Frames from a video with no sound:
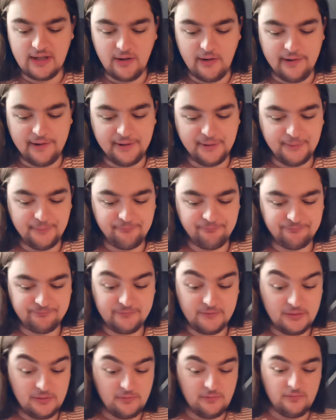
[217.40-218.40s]
Oh.
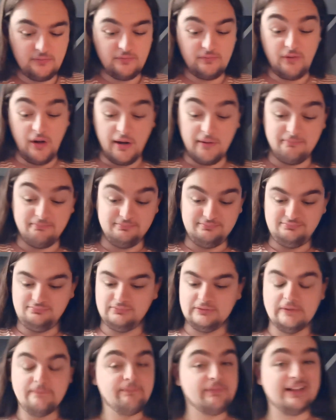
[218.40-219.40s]
Right.
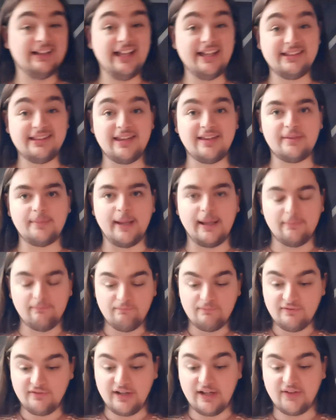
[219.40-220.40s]
Like the smell.
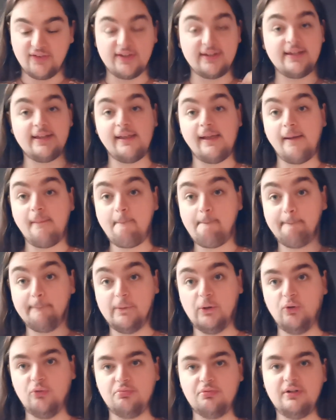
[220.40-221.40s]
First thing you get,
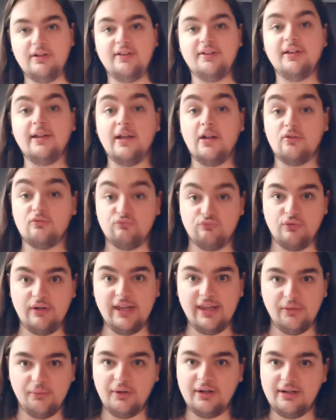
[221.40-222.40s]
blueberries.
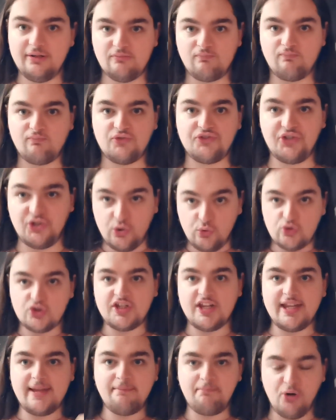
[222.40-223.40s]
Really, really
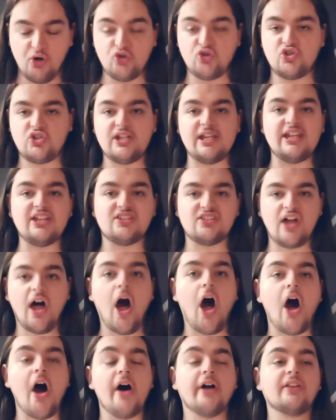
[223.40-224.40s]
juicy, punchy,
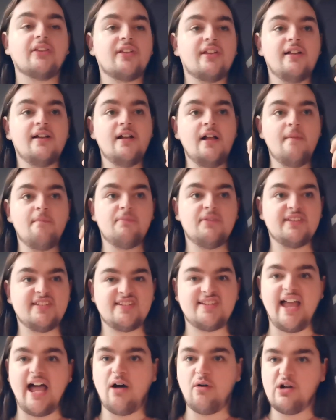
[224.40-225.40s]
tart,
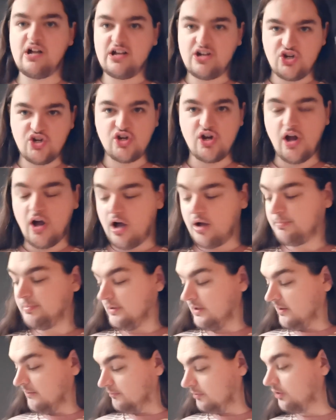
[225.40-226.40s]
sour,
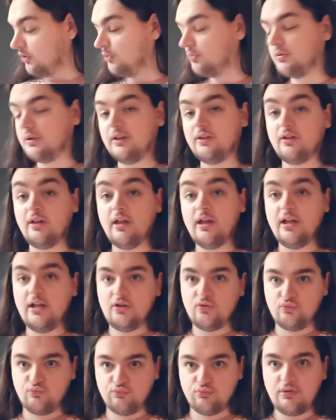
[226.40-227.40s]
sharp blueberries.
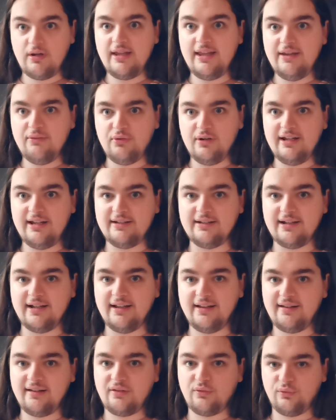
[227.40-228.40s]
It's really, really
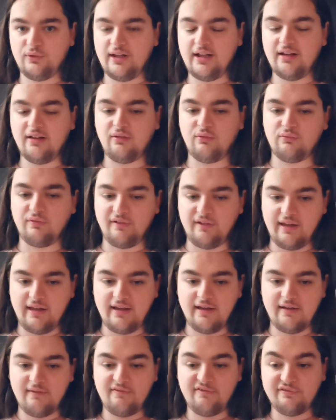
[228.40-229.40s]
nice. It's nice,
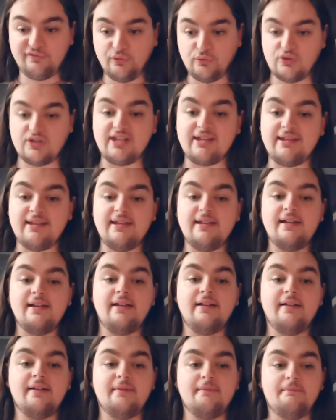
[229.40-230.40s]
fruity,
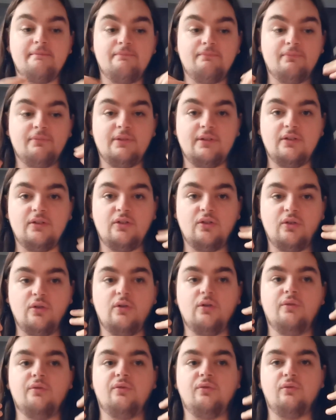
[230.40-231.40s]

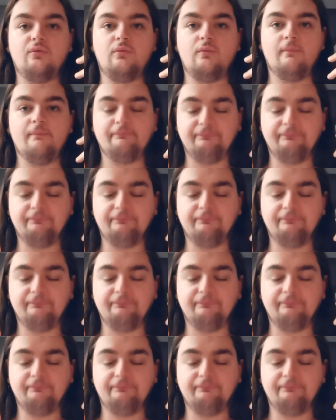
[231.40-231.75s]
sort of